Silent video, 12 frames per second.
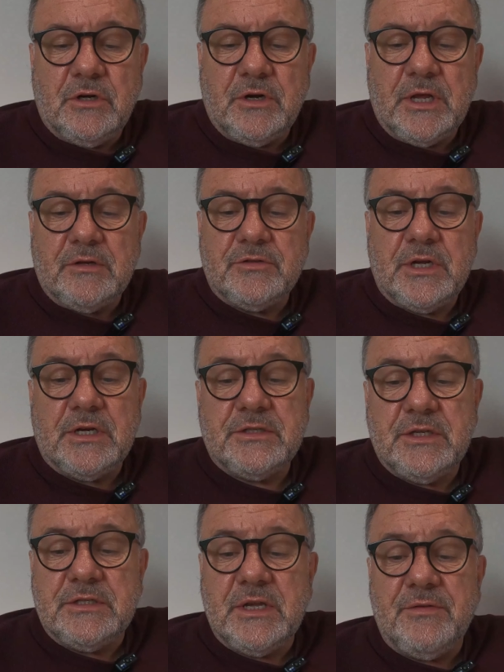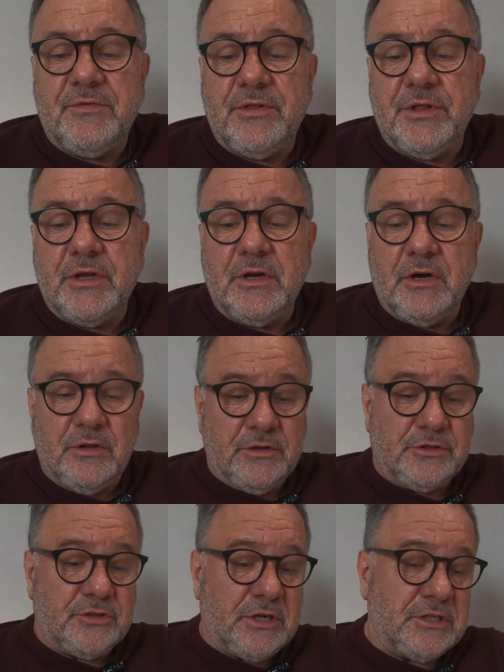on how to access everything
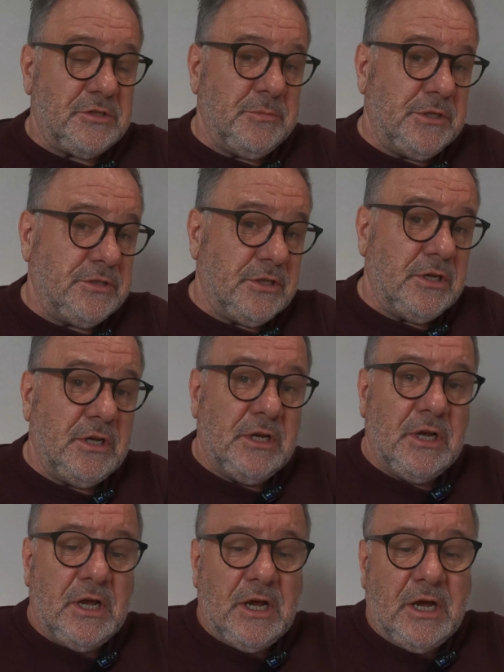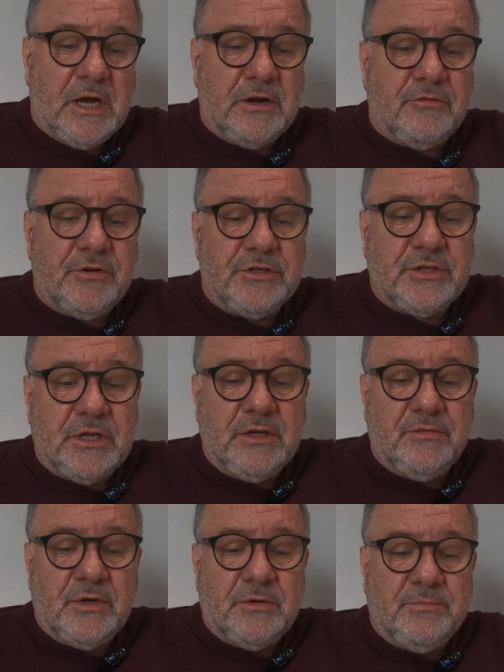on the transmitter and
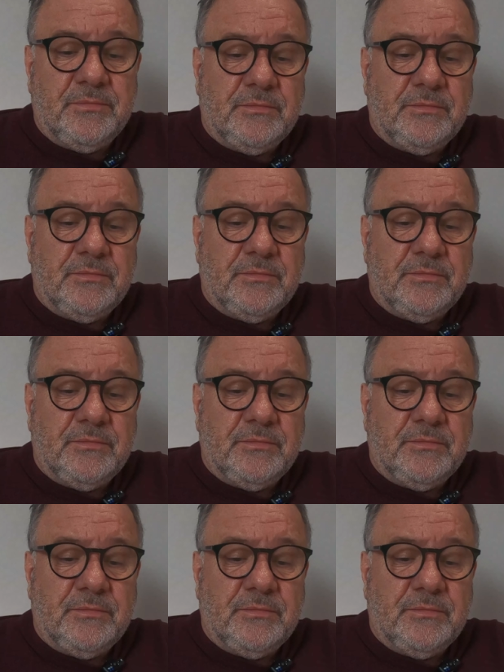receiver.